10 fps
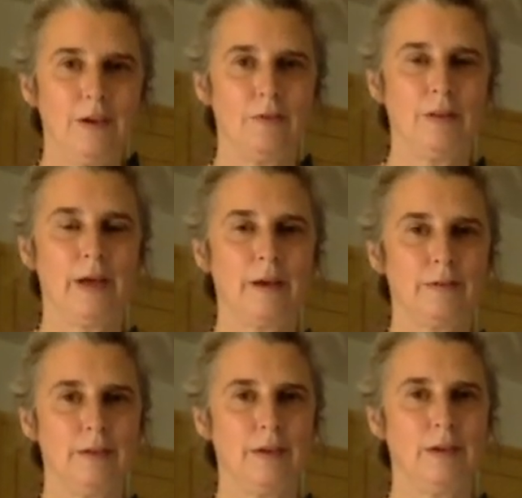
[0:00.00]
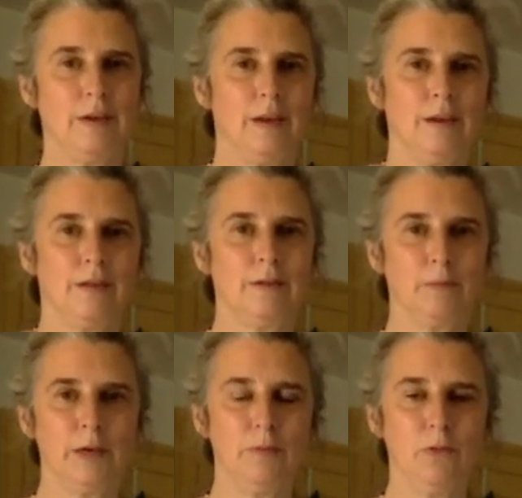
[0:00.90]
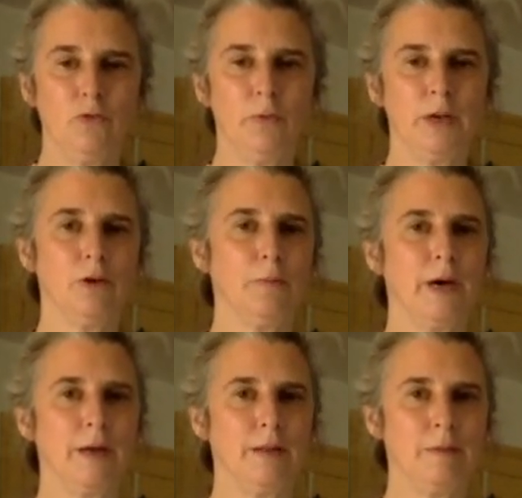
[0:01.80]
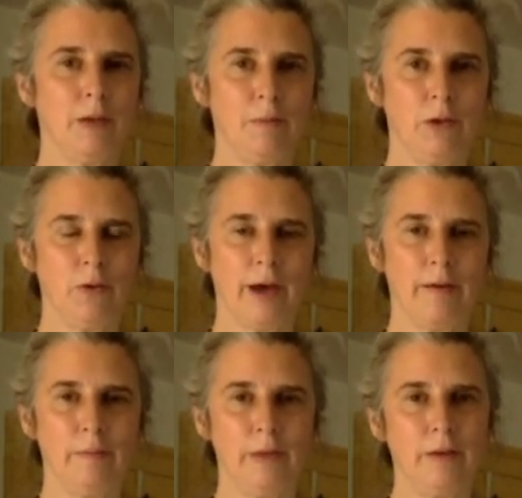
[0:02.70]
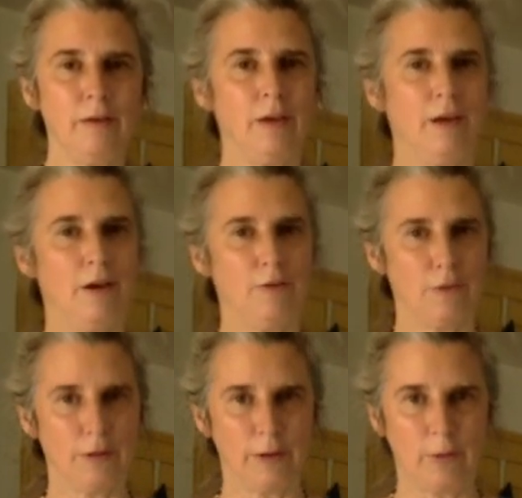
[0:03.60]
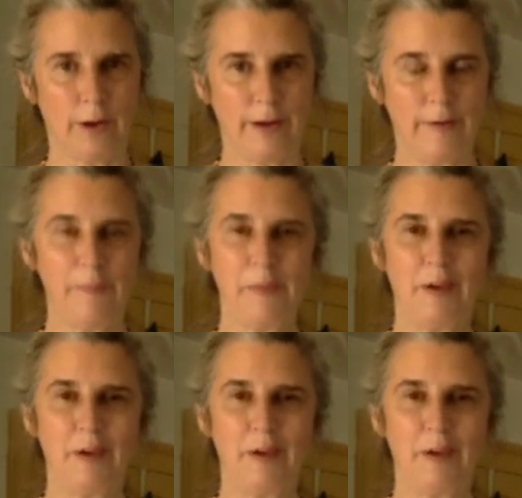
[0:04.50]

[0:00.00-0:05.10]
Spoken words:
relaxing, getting a little bit of movement in your body that maybe you hadn't been for a little while.